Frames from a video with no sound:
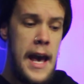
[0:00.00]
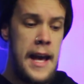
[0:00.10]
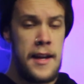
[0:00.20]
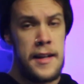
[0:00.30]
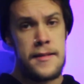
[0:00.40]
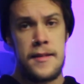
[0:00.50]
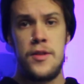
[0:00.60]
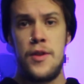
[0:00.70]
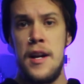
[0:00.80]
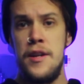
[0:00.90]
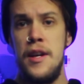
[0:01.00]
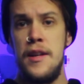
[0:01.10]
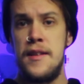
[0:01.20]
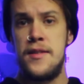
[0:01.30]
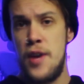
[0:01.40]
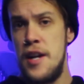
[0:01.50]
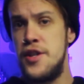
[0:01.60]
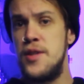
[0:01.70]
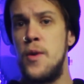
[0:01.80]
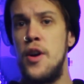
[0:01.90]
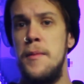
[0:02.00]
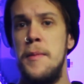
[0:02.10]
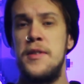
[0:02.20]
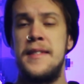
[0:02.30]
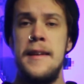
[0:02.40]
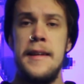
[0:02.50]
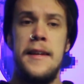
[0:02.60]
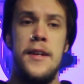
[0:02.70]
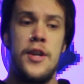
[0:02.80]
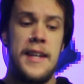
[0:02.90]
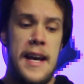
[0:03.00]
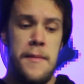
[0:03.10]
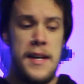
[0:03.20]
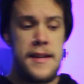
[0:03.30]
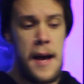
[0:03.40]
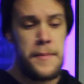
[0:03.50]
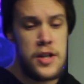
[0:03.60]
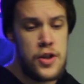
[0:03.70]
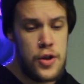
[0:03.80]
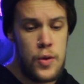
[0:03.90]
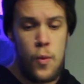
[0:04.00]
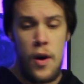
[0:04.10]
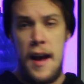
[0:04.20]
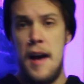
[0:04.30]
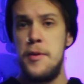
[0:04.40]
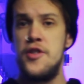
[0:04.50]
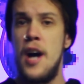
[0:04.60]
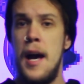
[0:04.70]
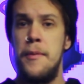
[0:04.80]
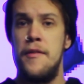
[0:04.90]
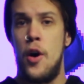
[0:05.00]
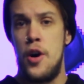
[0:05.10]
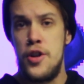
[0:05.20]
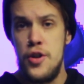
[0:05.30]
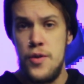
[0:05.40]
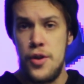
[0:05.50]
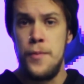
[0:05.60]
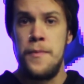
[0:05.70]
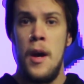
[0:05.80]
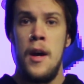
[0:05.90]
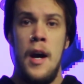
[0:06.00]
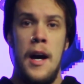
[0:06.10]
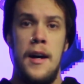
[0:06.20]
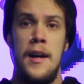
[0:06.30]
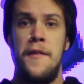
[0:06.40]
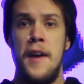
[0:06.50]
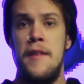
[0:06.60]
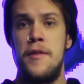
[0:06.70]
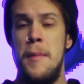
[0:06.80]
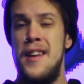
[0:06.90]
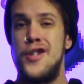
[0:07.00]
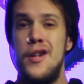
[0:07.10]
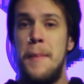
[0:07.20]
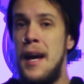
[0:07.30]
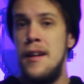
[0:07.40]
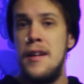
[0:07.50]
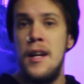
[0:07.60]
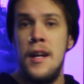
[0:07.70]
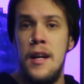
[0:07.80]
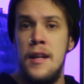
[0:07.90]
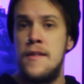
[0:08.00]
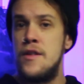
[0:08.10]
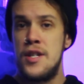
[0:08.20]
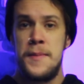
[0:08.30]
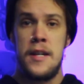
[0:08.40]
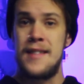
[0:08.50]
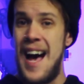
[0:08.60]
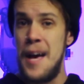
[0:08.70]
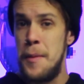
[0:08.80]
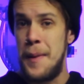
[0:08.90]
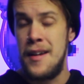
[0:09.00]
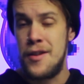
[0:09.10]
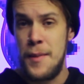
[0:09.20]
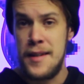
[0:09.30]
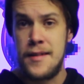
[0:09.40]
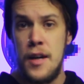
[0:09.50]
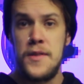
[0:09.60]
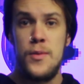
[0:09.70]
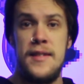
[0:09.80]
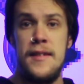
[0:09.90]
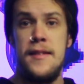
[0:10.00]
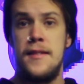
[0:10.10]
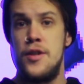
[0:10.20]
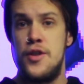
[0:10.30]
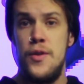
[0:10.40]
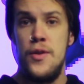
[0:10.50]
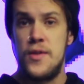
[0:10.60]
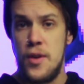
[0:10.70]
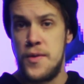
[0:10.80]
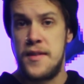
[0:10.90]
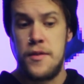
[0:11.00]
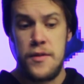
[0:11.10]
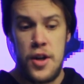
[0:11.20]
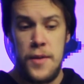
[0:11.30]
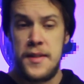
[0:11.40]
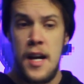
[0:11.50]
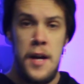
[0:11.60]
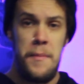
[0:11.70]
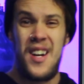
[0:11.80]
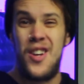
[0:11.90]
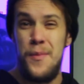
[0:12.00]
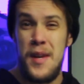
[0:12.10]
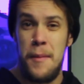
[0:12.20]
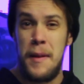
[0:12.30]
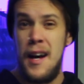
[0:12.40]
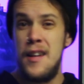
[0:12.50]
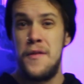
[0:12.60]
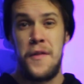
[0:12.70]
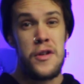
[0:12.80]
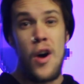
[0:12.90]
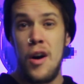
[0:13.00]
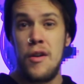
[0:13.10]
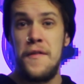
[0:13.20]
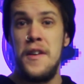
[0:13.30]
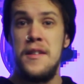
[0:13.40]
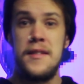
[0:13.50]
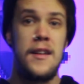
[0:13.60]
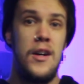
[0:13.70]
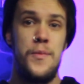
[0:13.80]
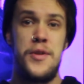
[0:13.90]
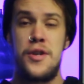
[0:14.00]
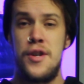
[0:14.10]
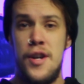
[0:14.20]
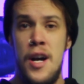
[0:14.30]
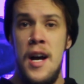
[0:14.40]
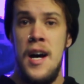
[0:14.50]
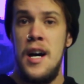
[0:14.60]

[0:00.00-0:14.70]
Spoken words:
And it's the strategies we're going to be presenting here can be adapted to whatever type of art you do. If I ever mention painting, it's just because I'm a painter myself, so it's easier to use those terms. But it could be applied to photography, sculpture,